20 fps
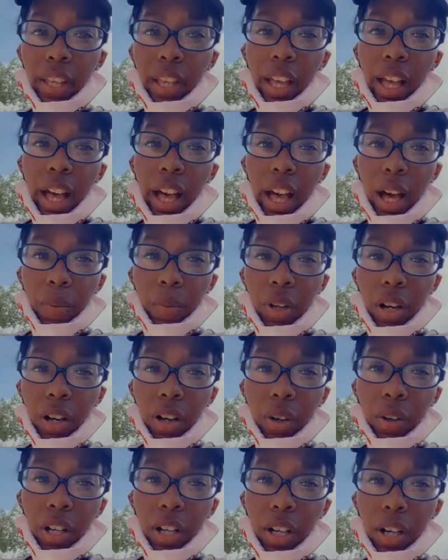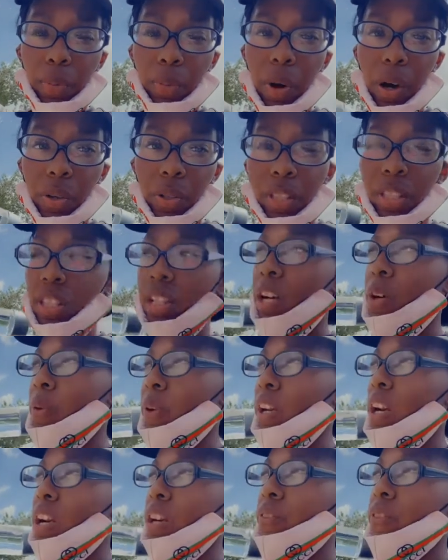going to post it or
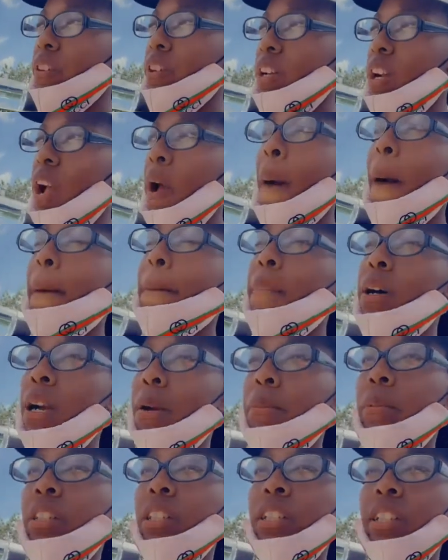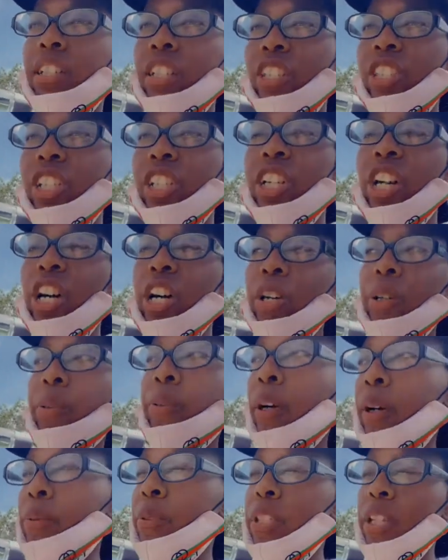whatever. But I'm cleared to go.
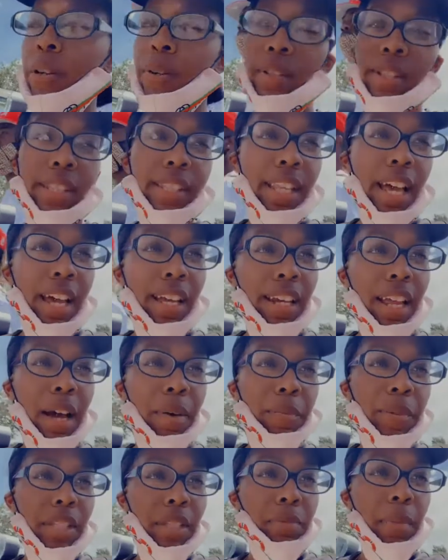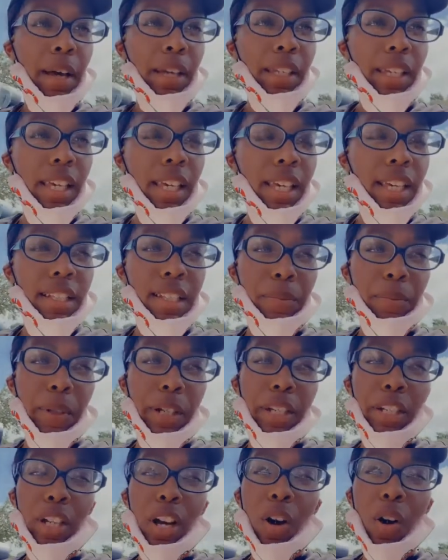I'm so excited. I miss my kids. I'm ready
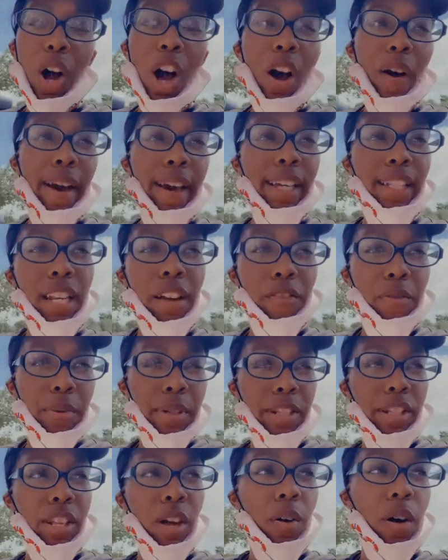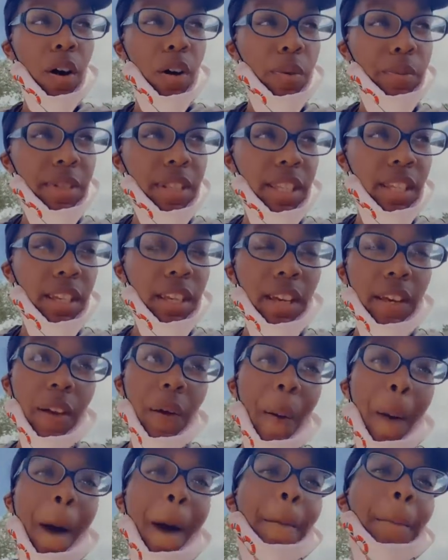to go home. I ain't never been so homesick.
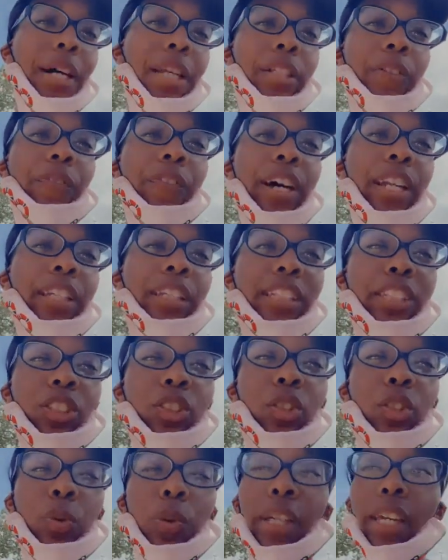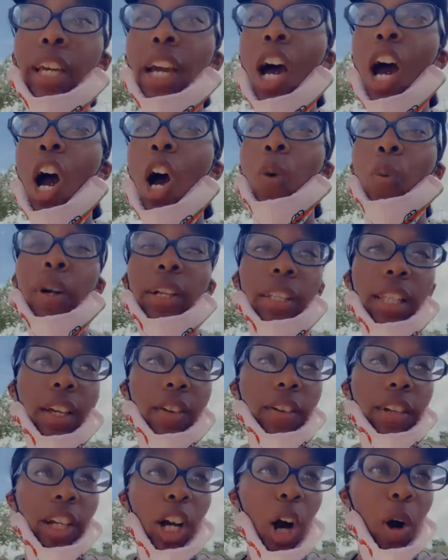But it's funny because as soon as we get home, we leave
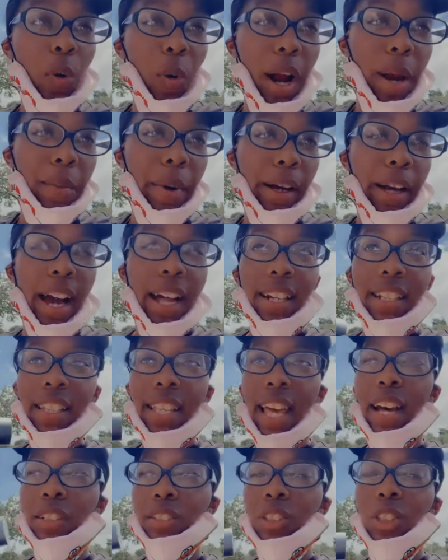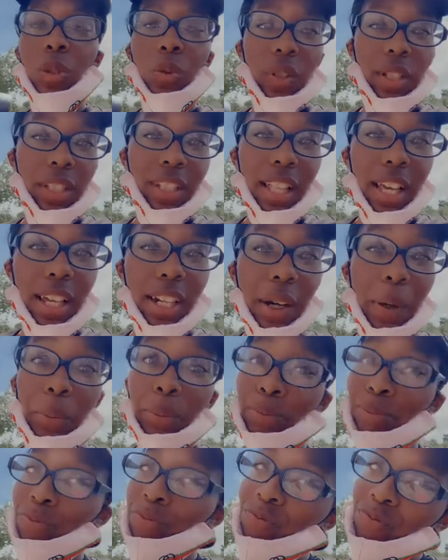him to go right back out of town 2 weeks later.
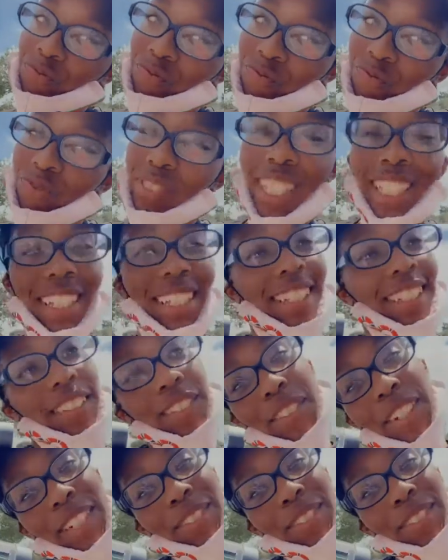Well,